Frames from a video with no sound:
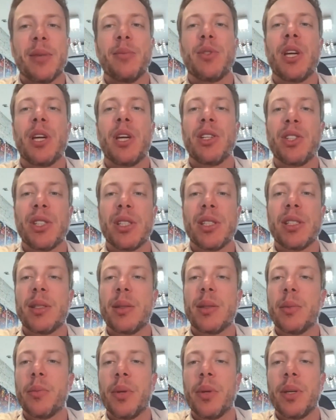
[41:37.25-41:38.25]
some
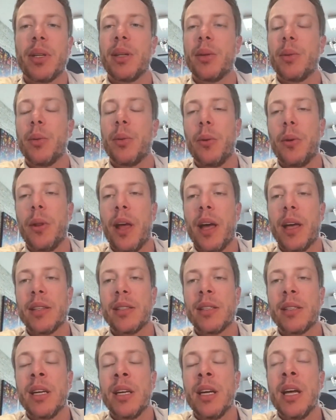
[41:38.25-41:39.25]
changes, but it will
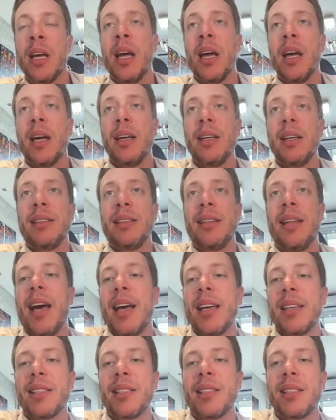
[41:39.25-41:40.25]
last
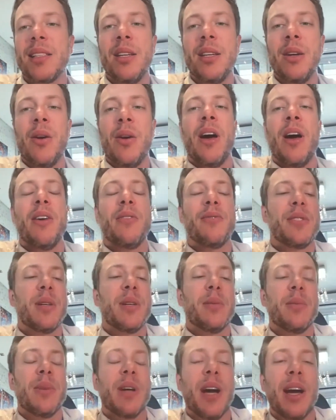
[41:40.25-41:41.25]
unless you have
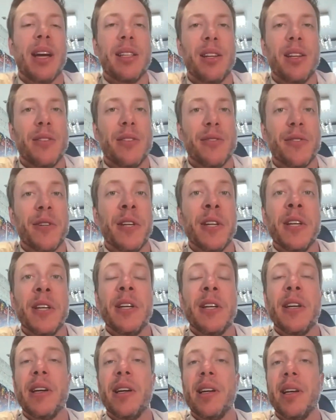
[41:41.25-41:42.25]
some kind of
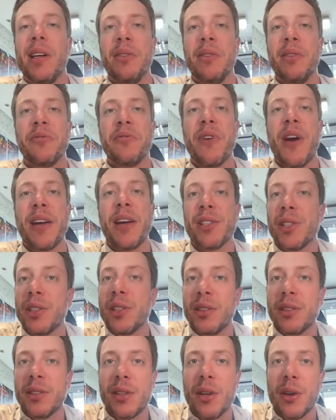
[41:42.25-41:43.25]

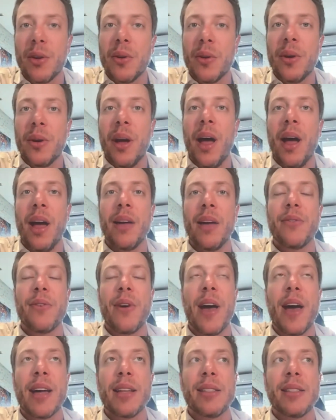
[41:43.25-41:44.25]
infection. So I've
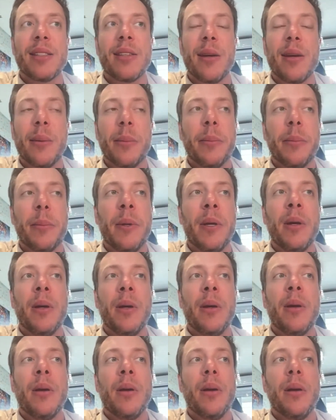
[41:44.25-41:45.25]
had some
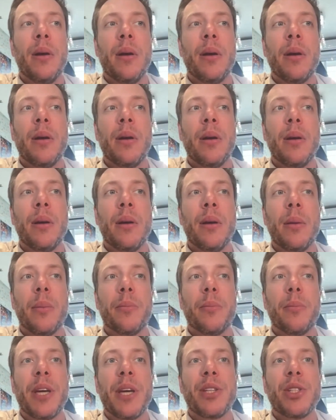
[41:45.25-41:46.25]

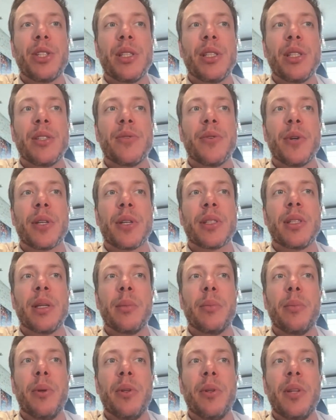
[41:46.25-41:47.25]
patients, for
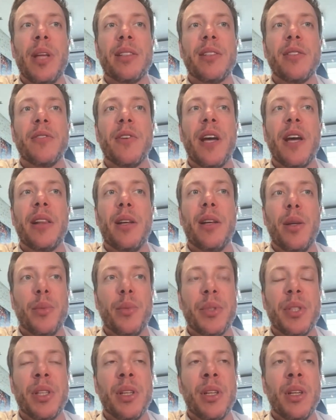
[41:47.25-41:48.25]
example, that
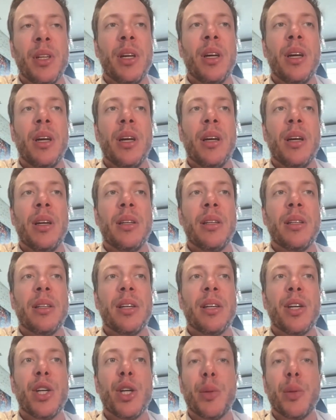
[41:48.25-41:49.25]
developed
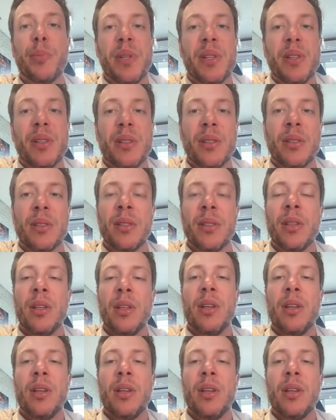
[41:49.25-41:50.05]
herpes